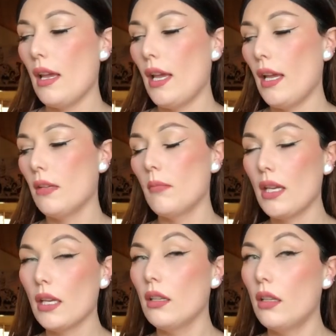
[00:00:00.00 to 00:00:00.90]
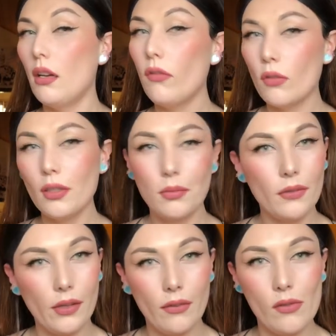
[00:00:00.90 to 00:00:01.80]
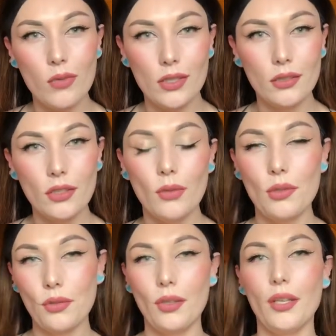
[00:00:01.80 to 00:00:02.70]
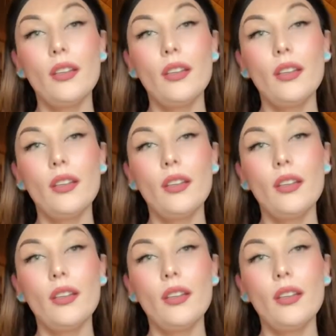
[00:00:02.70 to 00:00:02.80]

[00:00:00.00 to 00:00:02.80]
and make it affordable for everyone to enjoy.